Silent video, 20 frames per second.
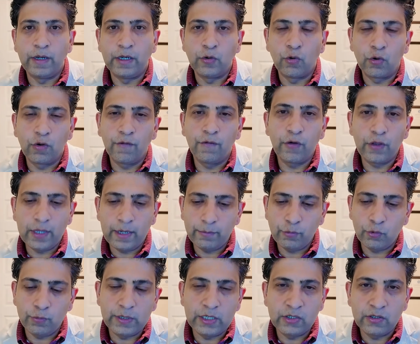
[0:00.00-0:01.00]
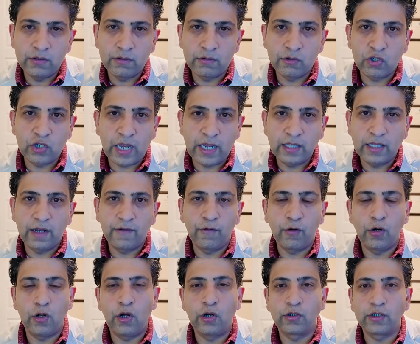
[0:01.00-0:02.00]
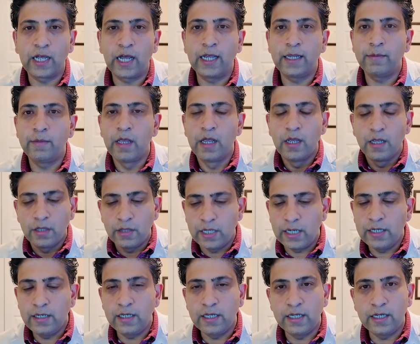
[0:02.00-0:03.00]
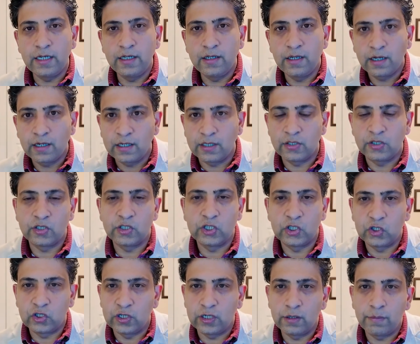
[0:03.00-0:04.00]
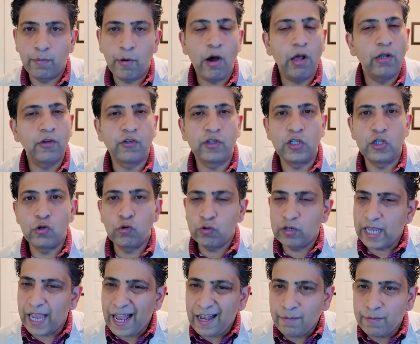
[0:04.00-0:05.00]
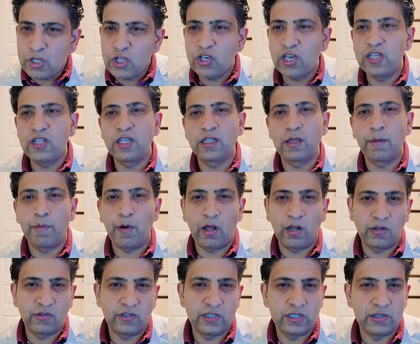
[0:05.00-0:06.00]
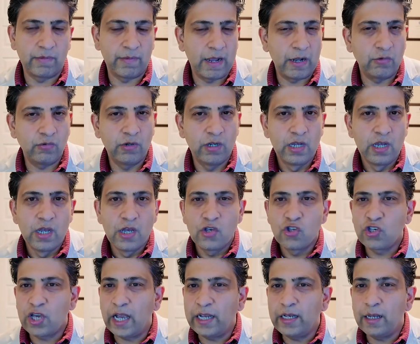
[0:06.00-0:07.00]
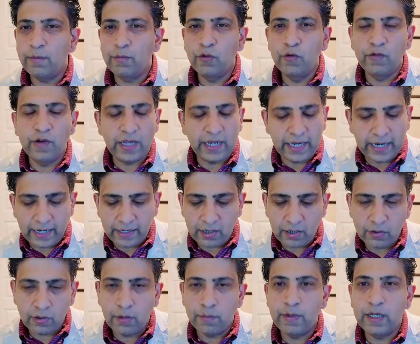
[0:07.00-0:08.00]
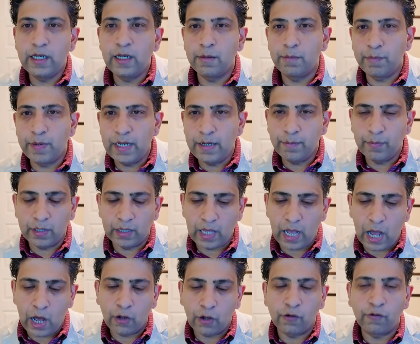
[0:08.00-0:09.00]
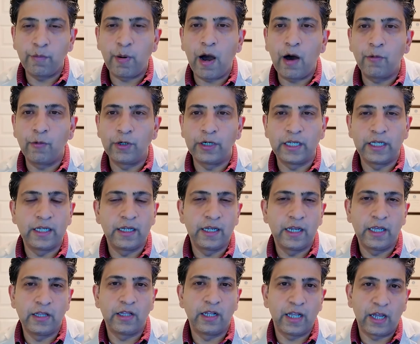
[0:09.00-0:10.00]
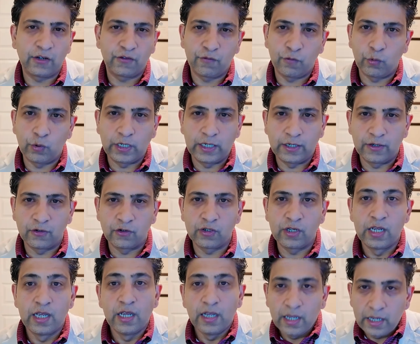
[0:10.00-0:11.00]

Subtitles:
In order for them to be staying there for a long time, they need consistent policy. You can't be changing the policies around. China moved 800 million people out of poverty in the last 40 years.